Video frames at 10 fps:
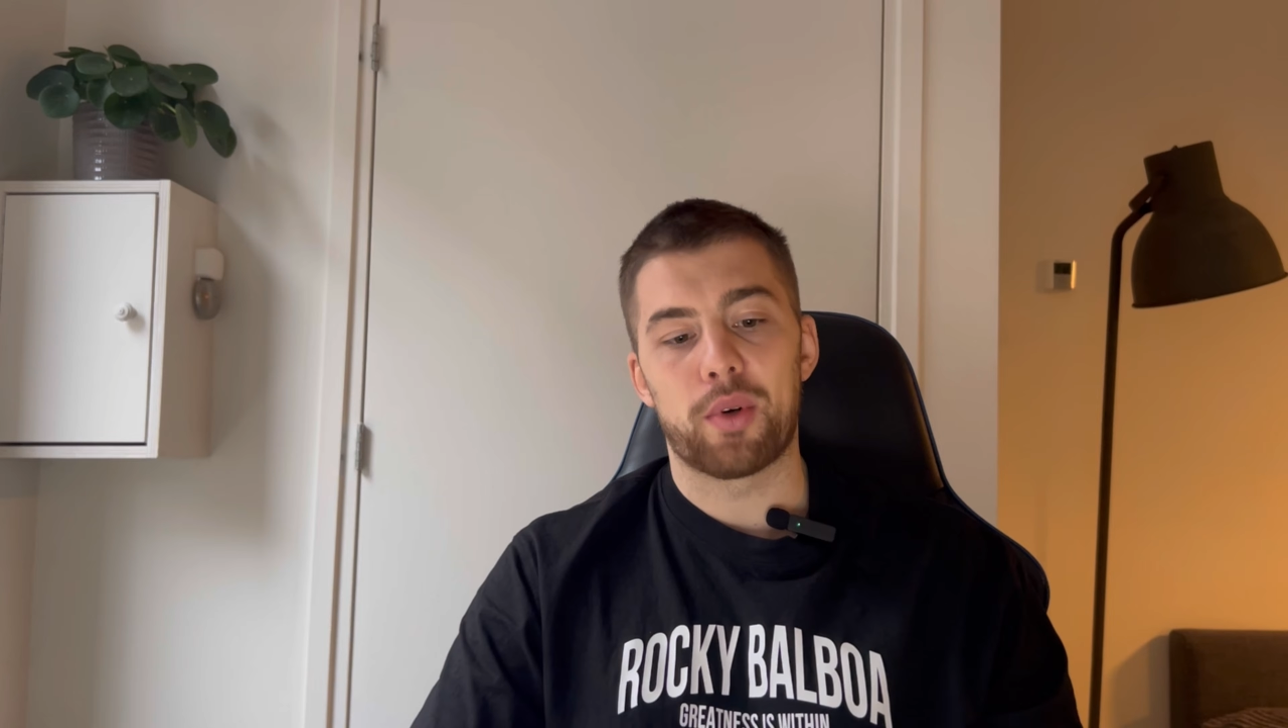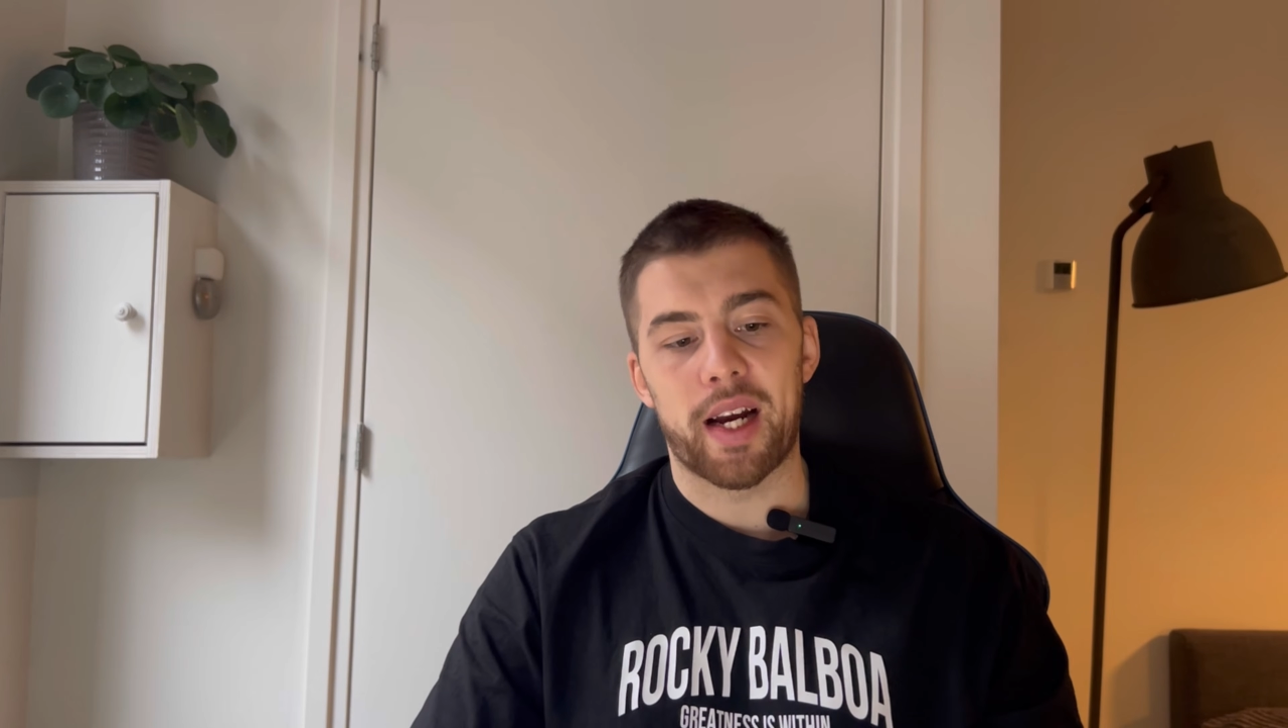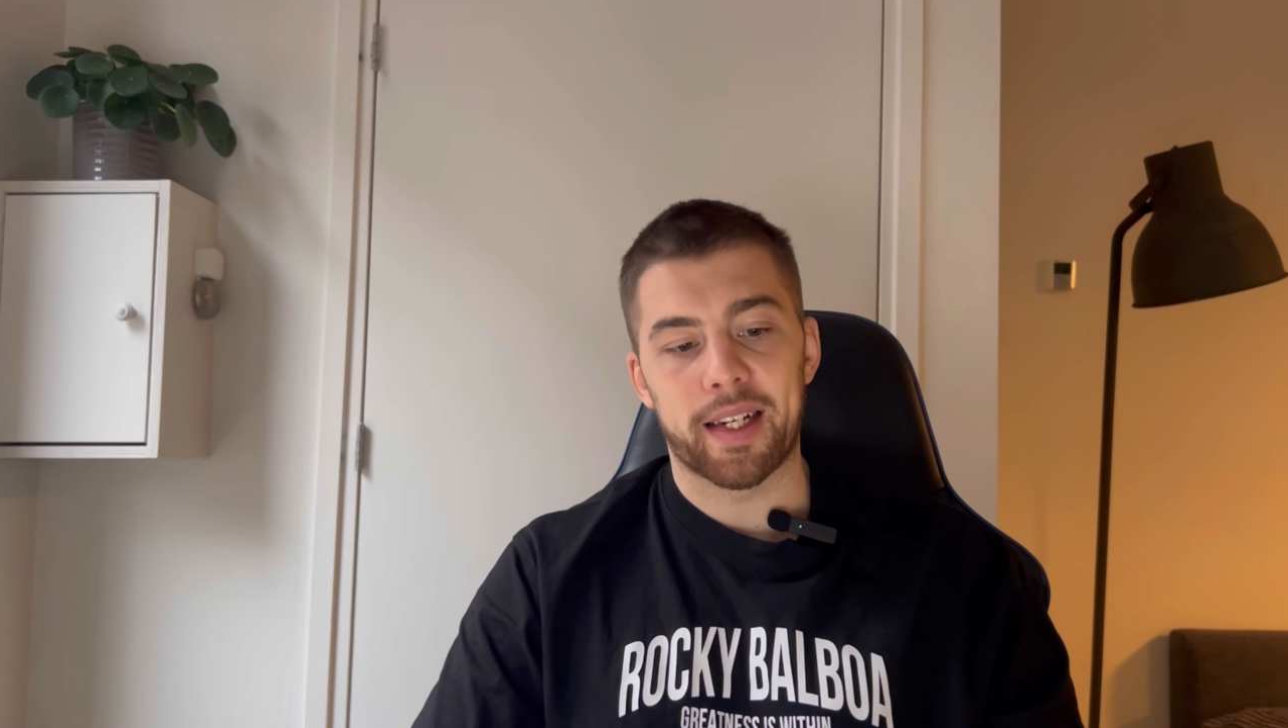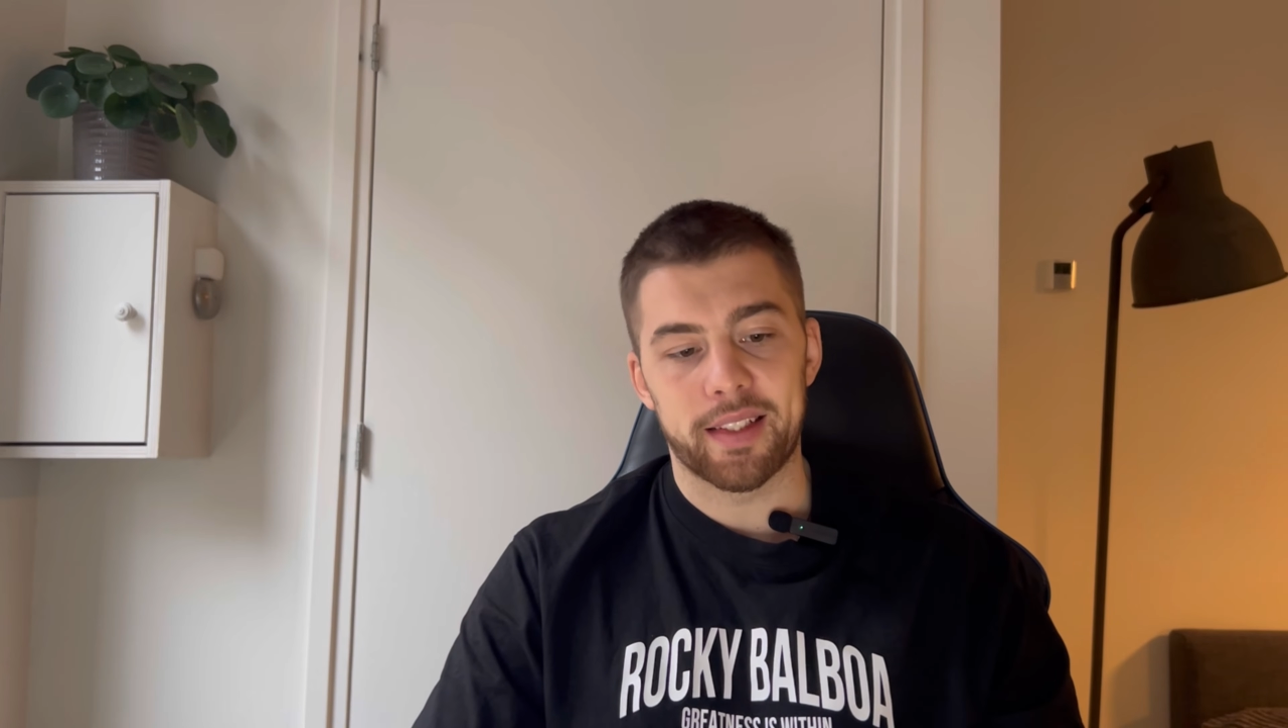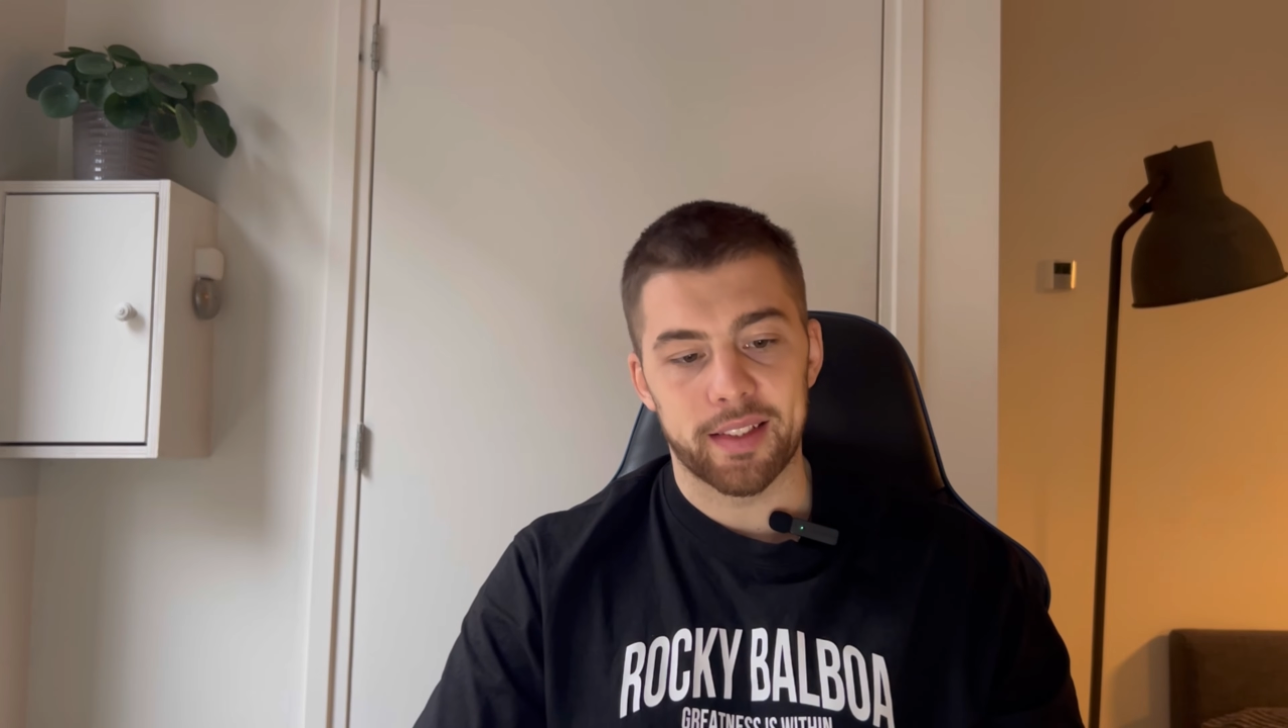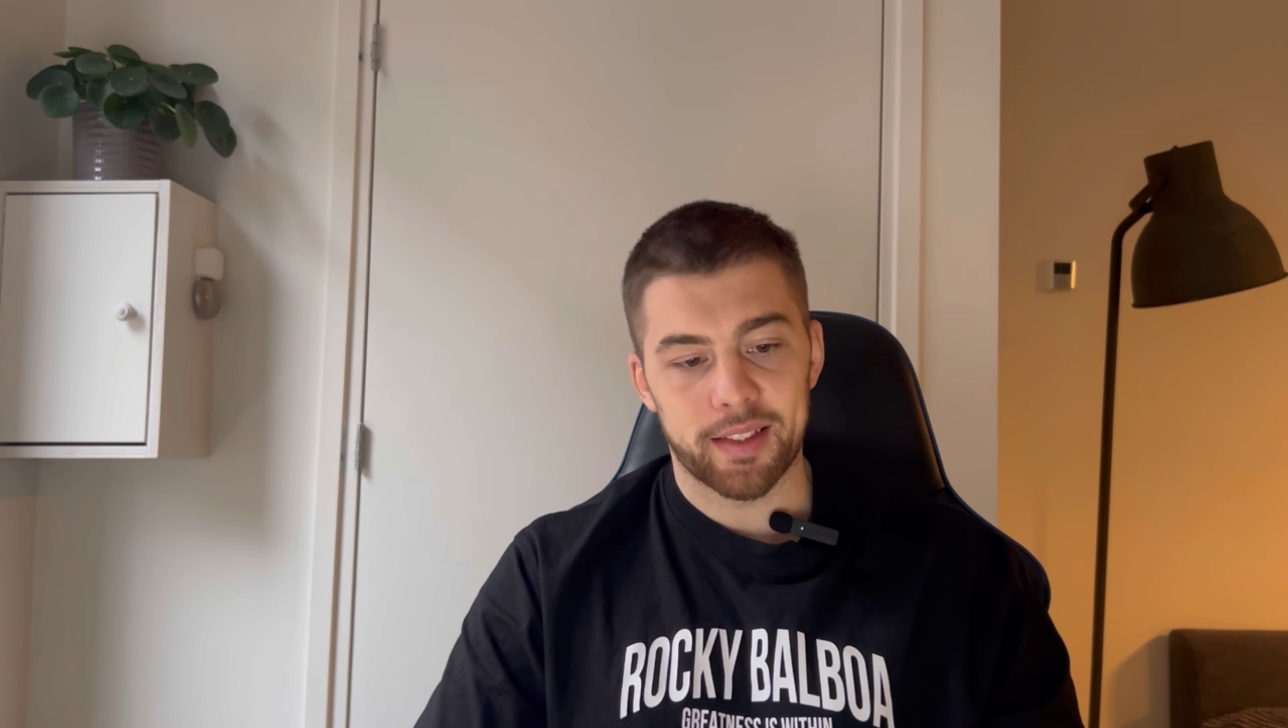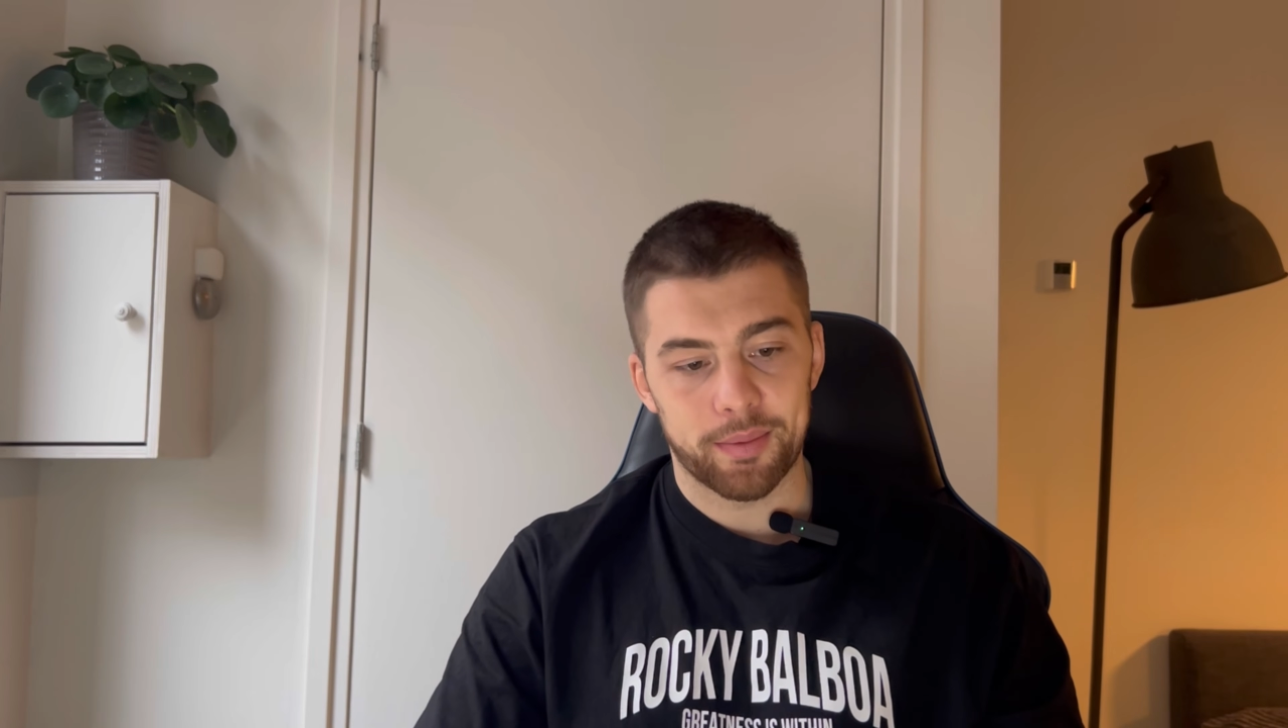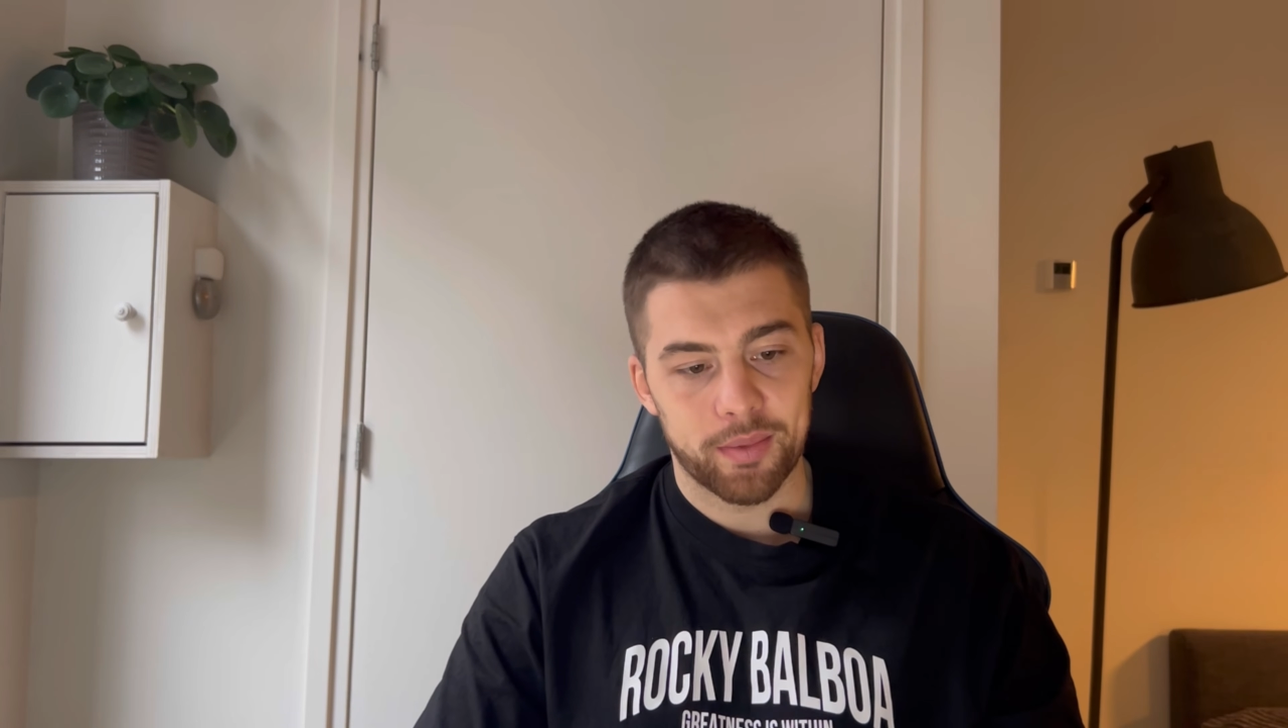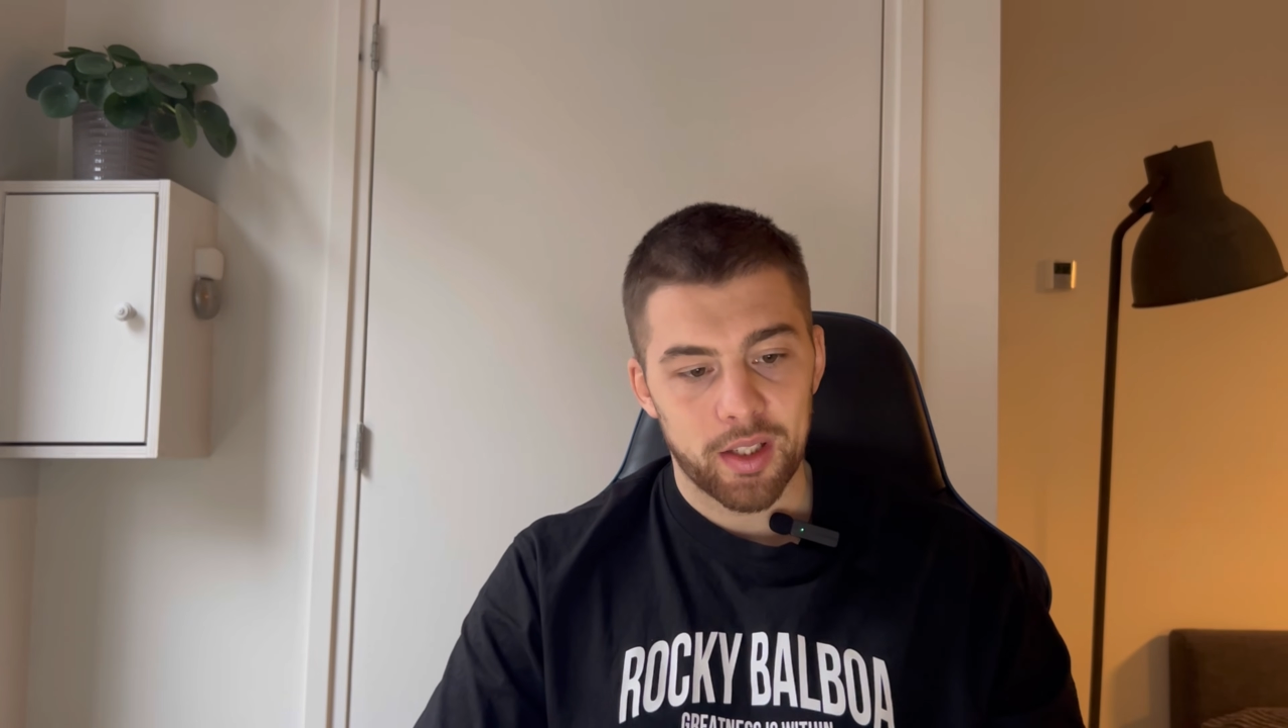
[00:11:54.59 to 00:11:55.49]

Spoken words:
practice.